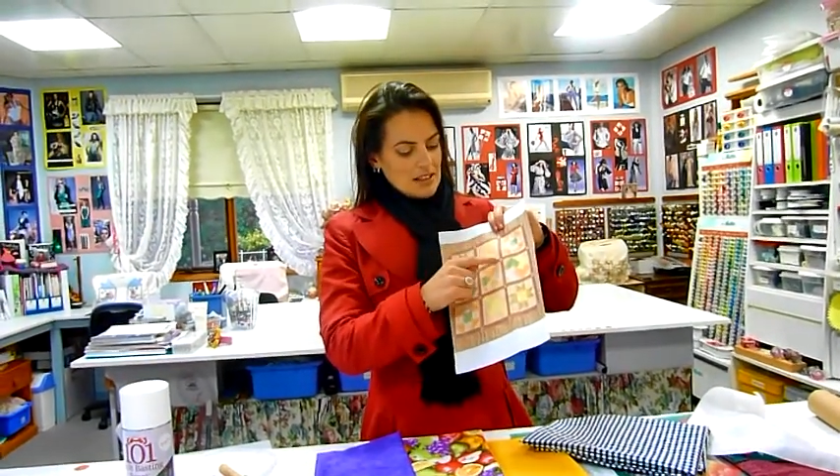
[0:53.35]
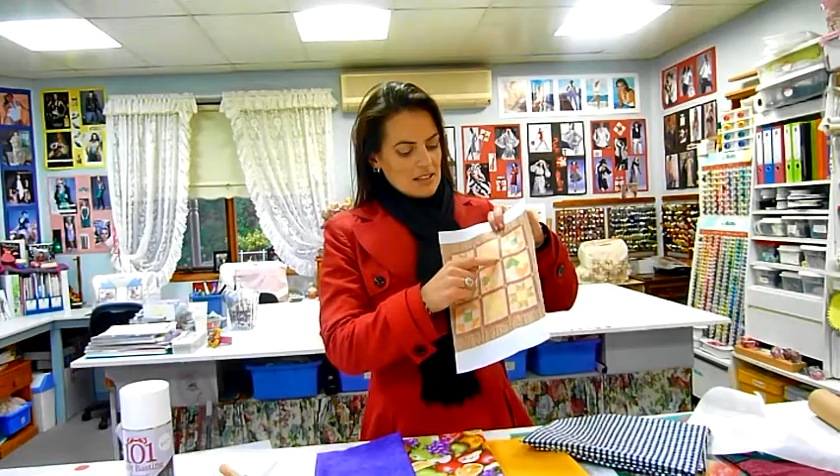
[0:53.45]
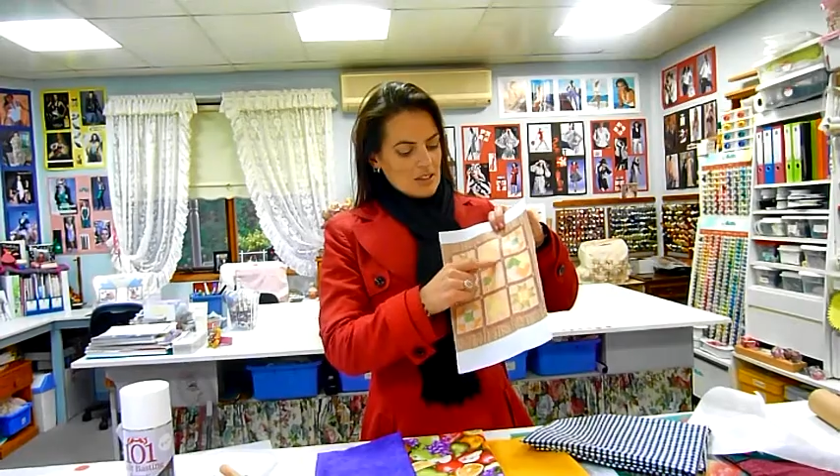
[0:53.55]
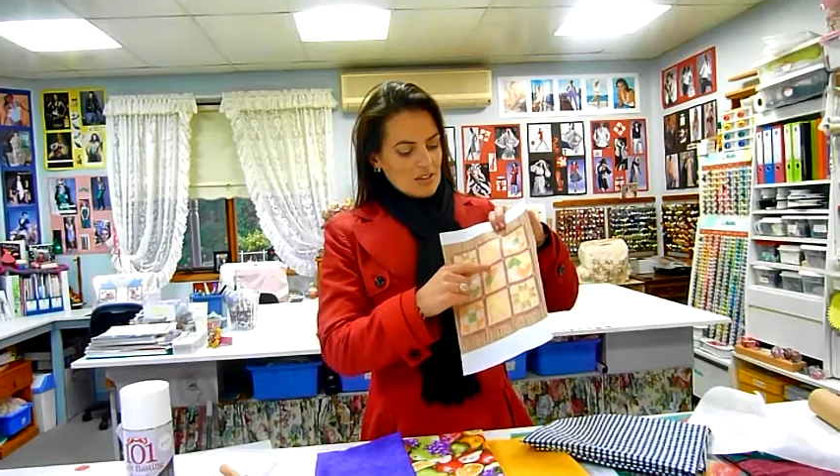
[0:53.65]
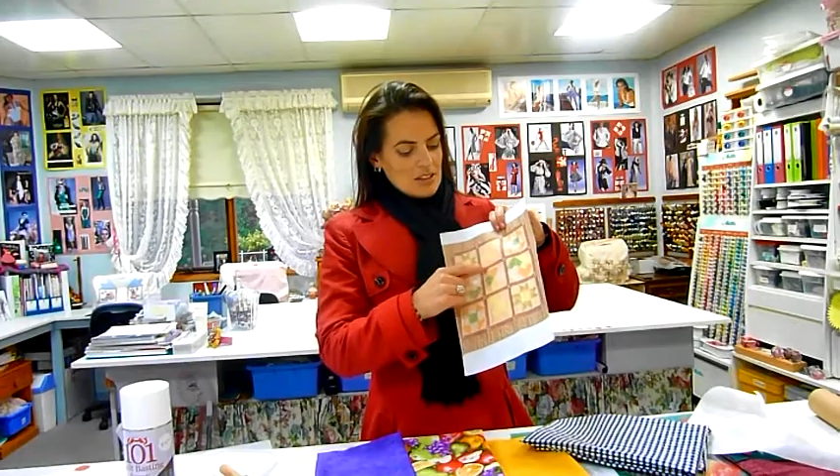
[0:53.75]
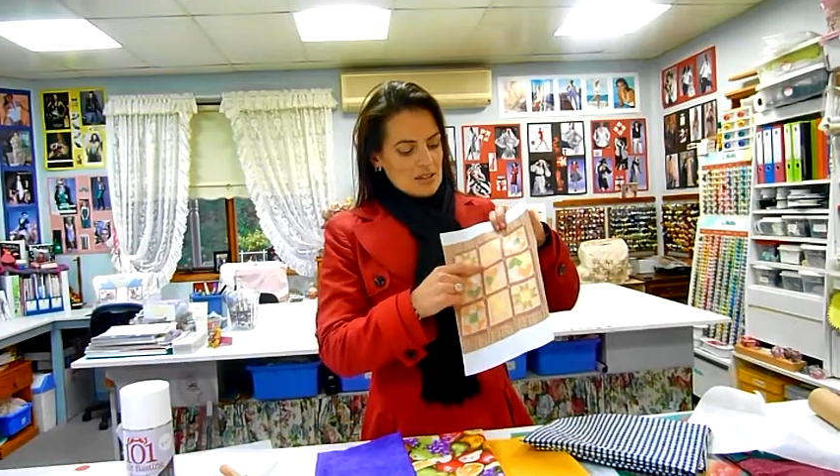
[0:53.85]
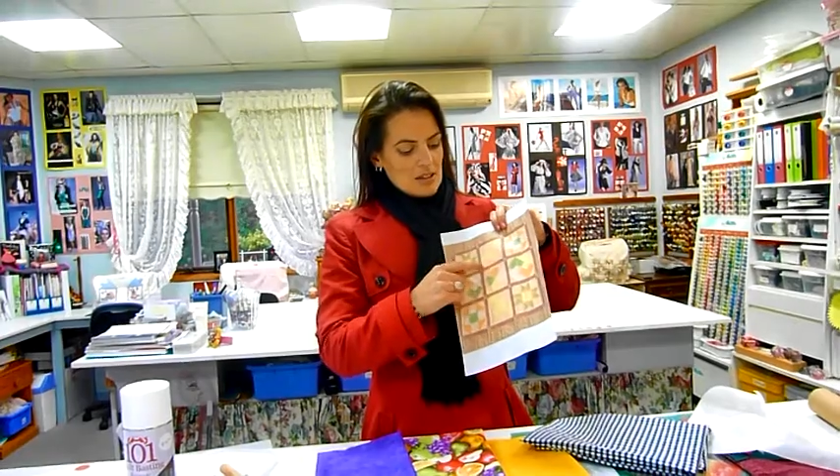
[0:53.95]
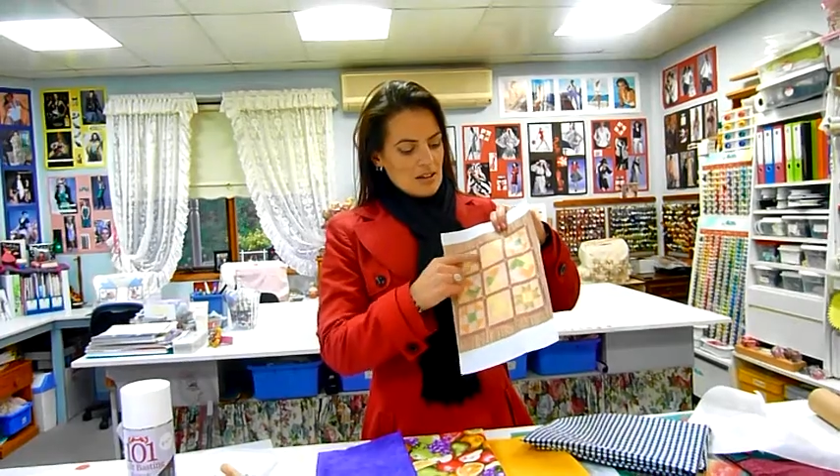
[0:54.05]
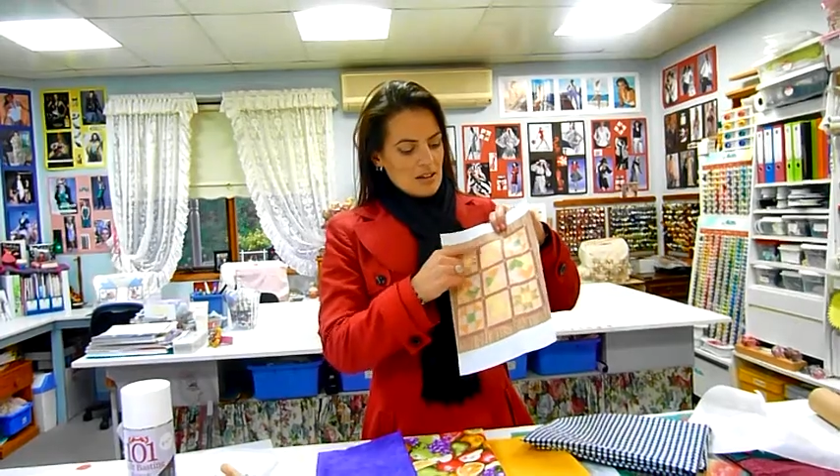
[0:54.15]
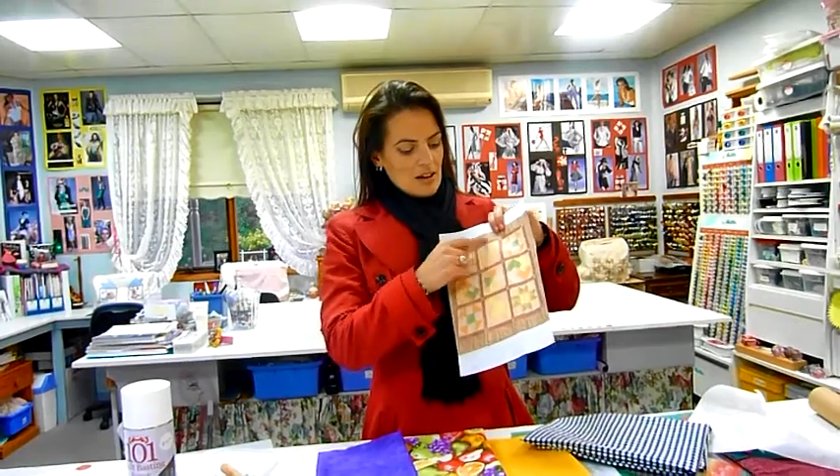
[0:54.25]
So it's
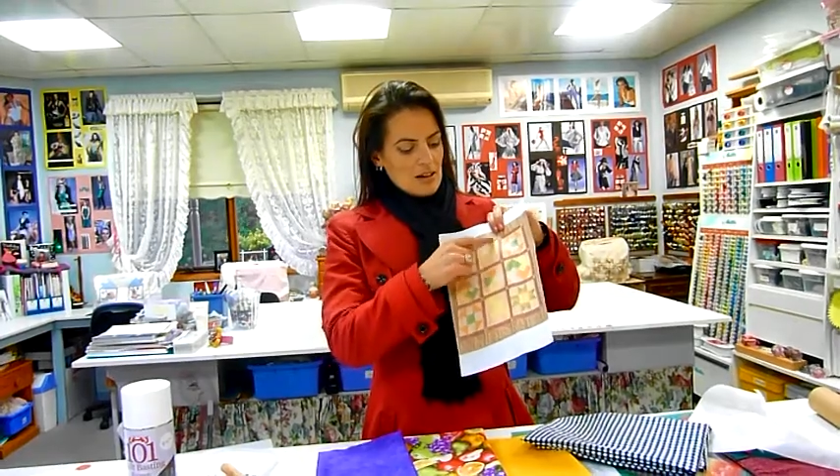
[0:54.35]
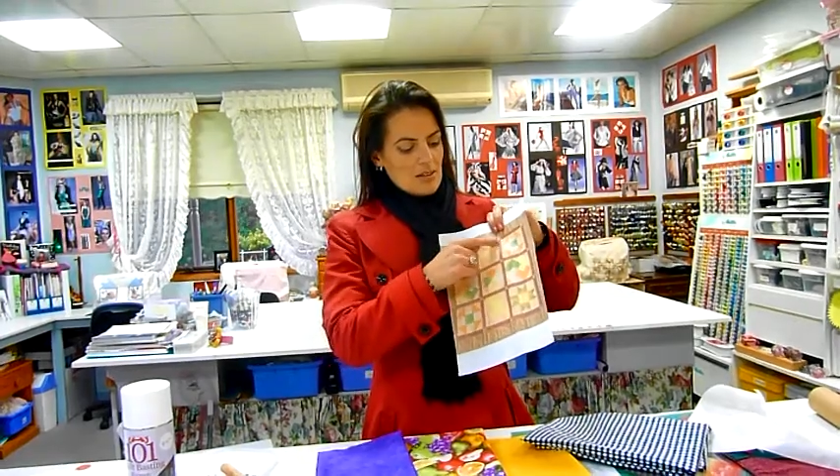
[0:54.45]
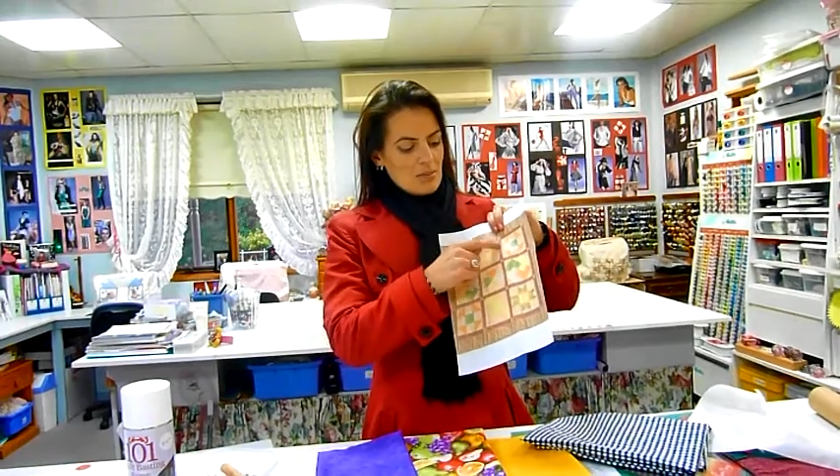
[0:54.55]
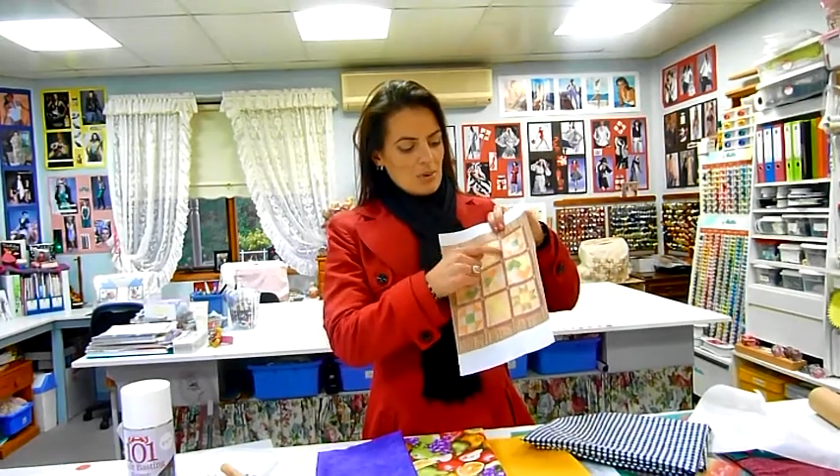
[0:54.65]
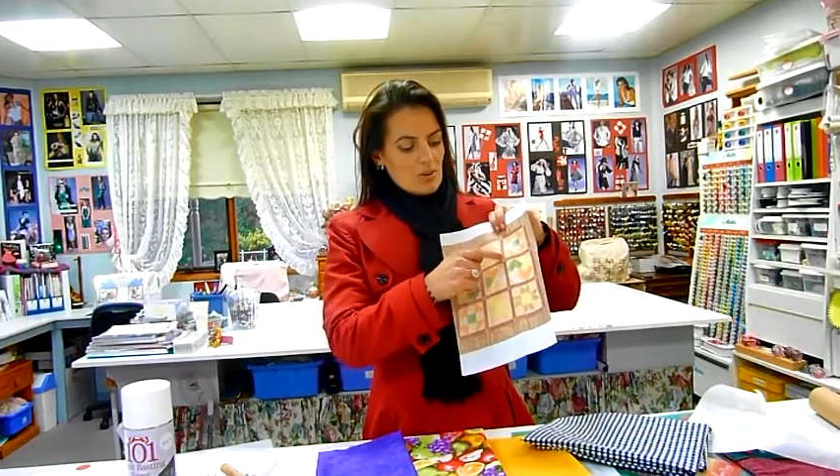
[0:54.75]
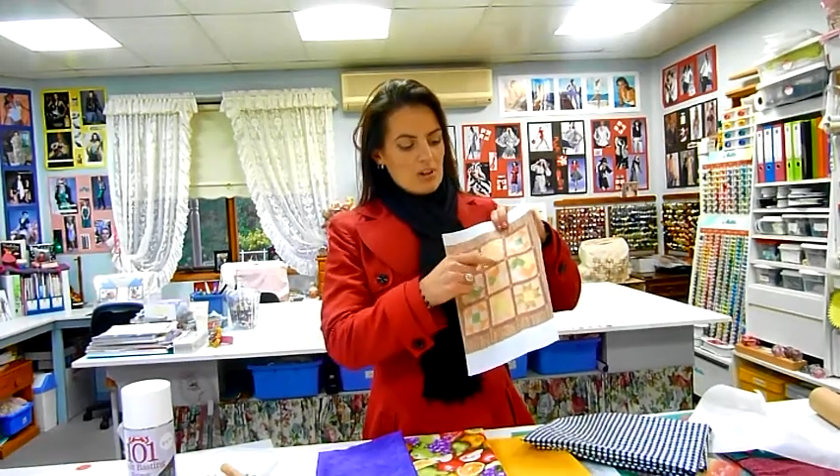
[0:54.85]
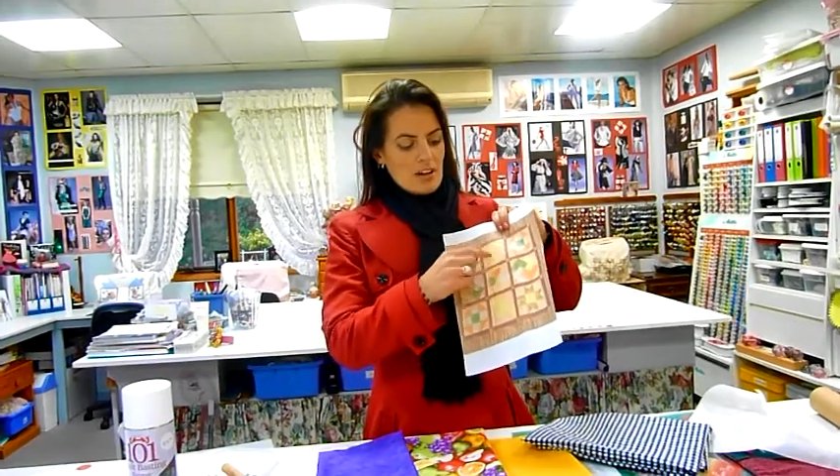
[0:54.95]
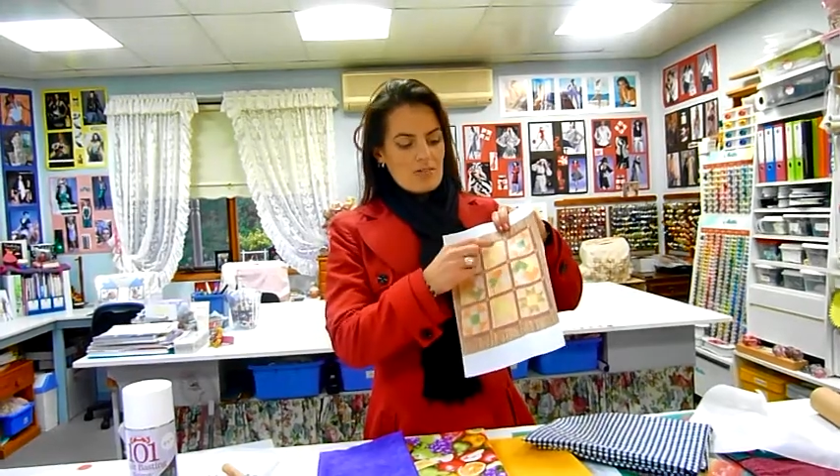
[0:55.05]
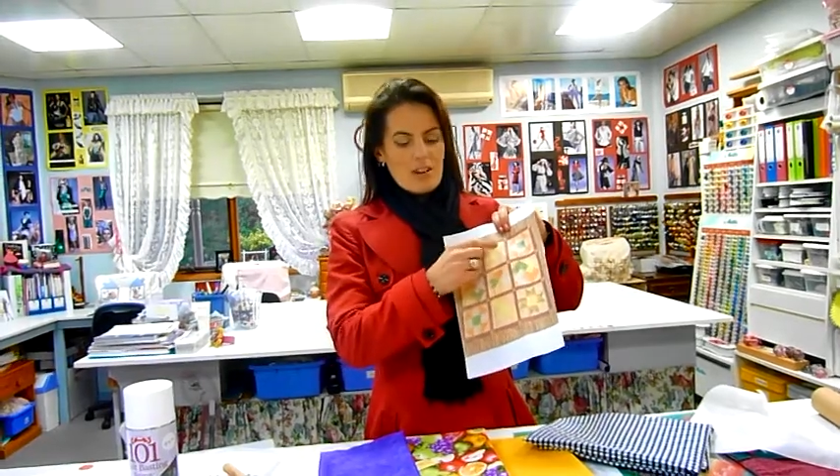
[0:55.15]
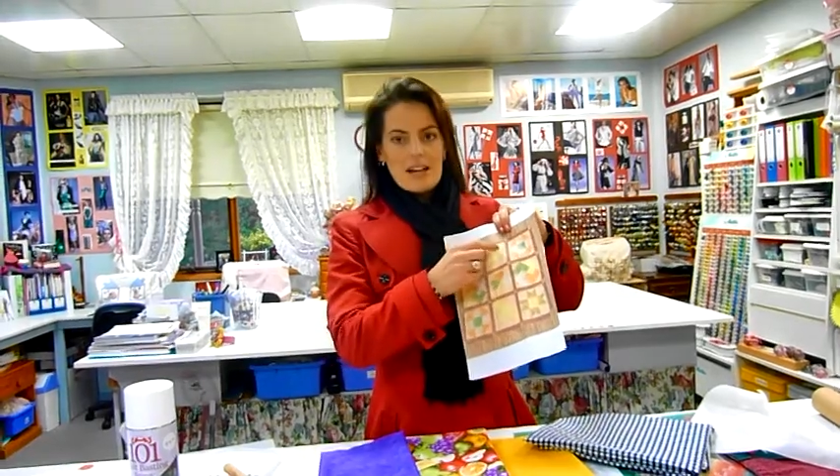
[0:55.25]
the border
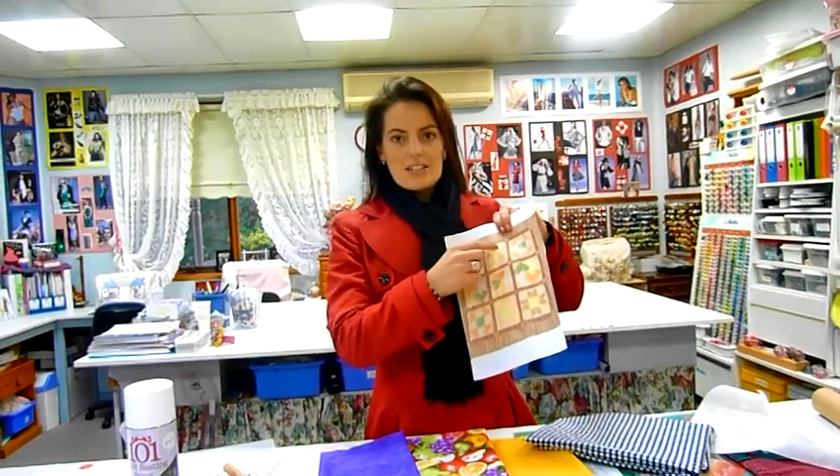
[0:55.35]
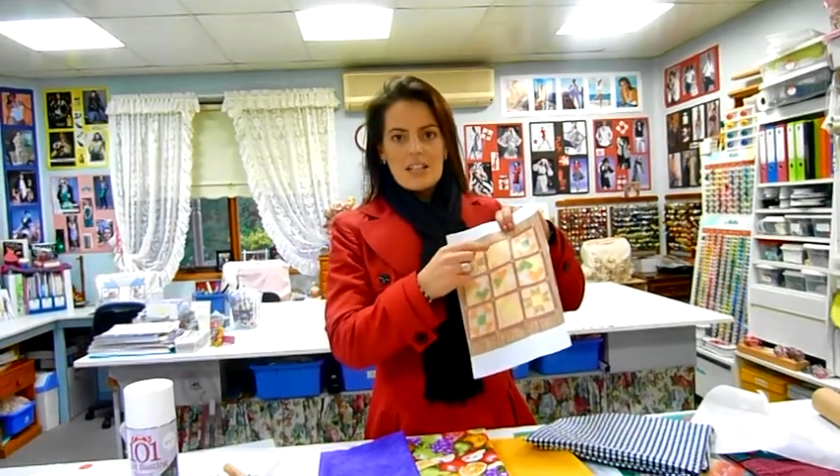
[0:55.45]
around